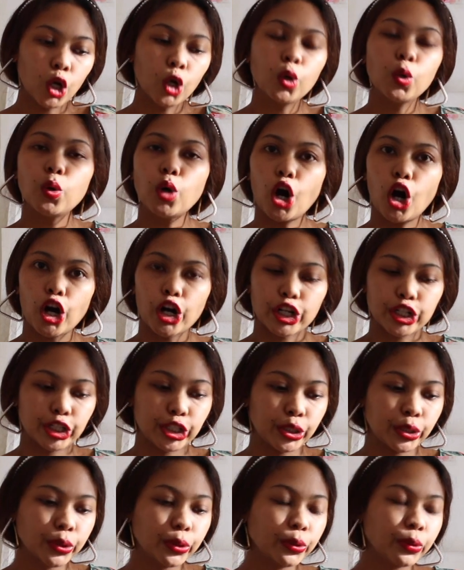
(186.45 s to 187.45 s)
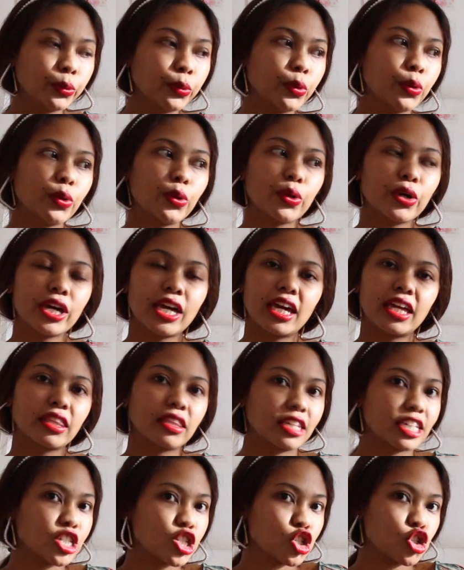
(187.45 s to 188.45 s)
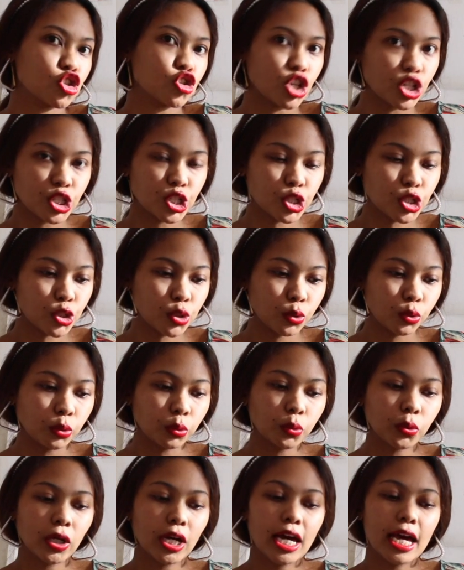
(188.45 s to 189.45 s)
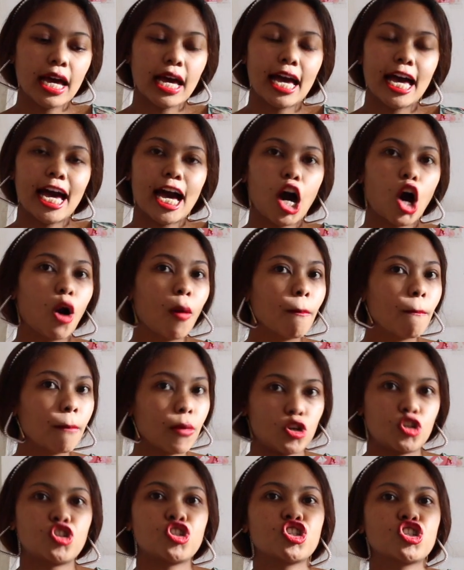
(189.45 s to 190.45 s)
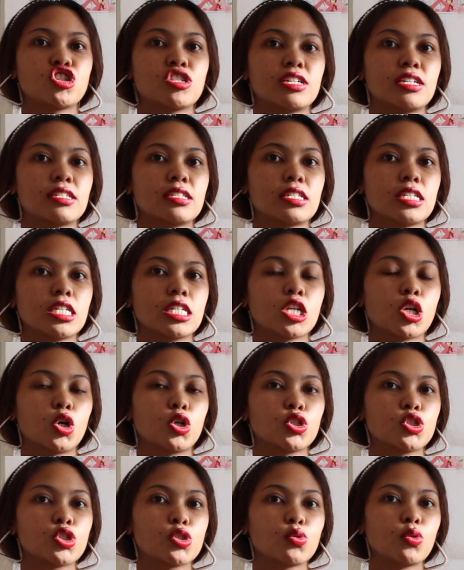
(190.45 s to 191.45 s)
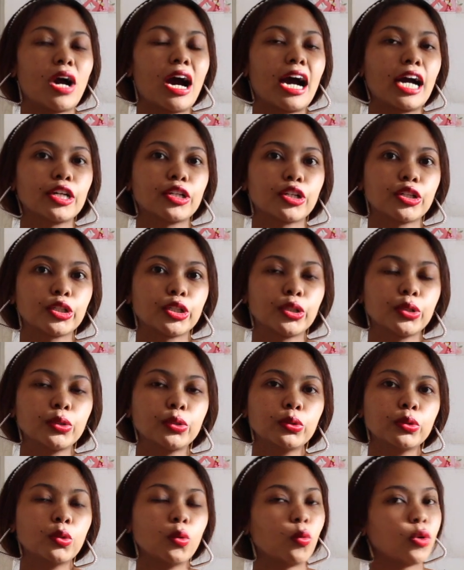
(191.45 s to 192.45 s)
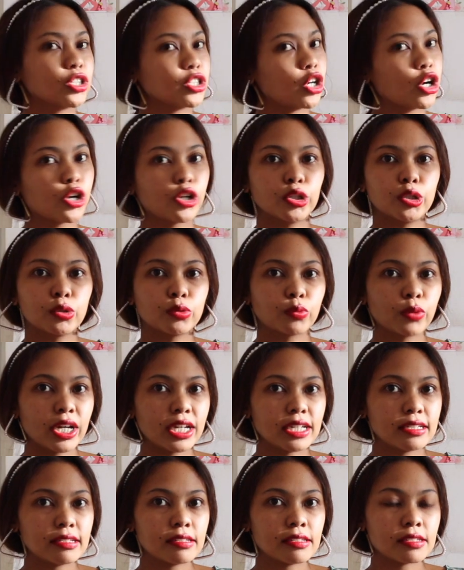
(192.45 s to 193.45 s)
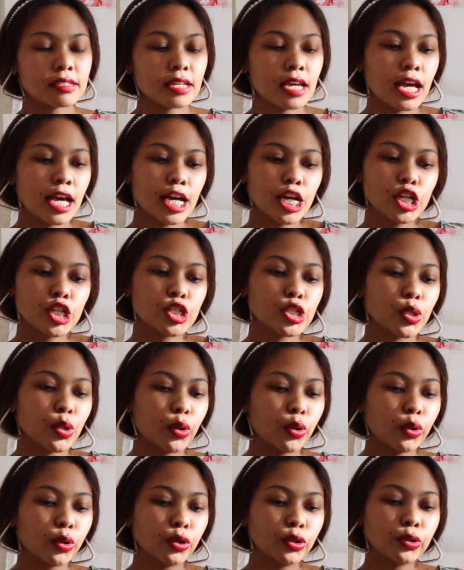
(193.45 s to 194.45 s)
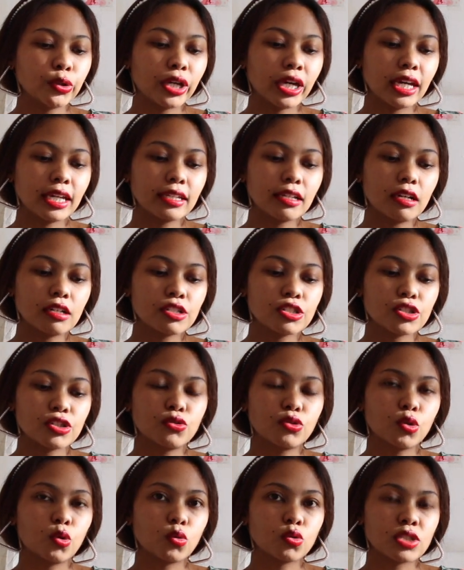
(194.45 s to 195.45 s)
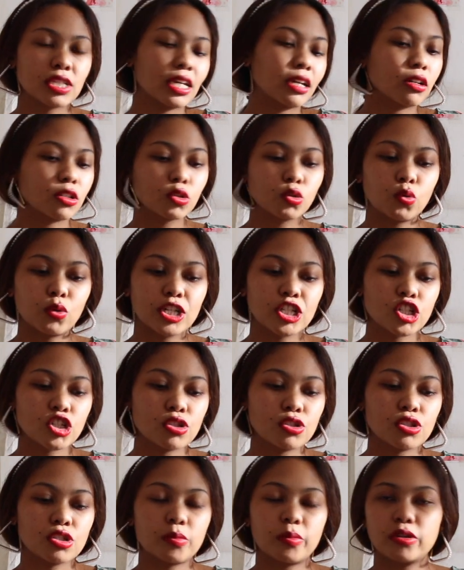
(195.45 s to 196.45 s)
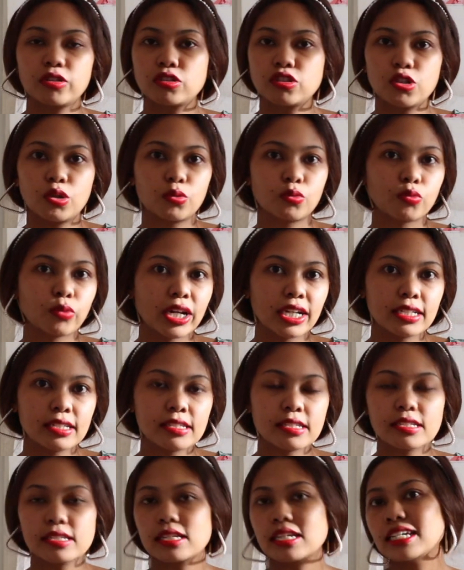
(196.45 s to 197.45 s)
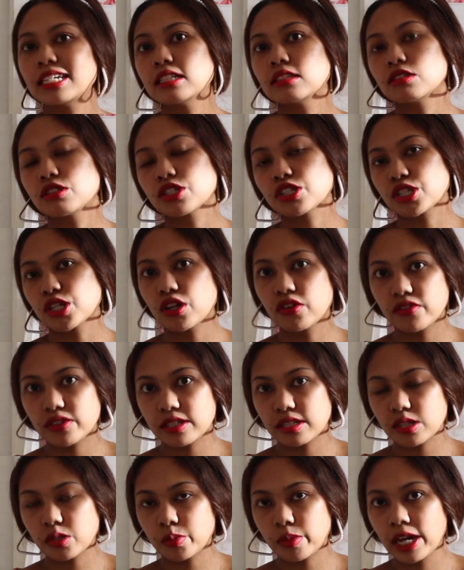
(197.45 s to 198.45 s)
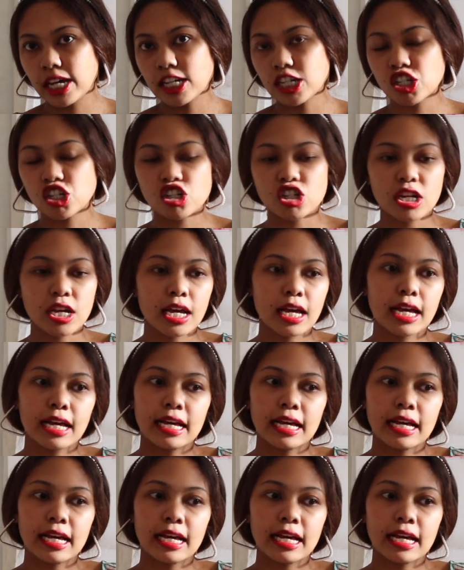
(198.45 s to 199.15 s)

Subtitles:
Who are you? Can they trust you? How much does it cost to hire you? What are your rates? So you can answer the second questions about your rates in the services page.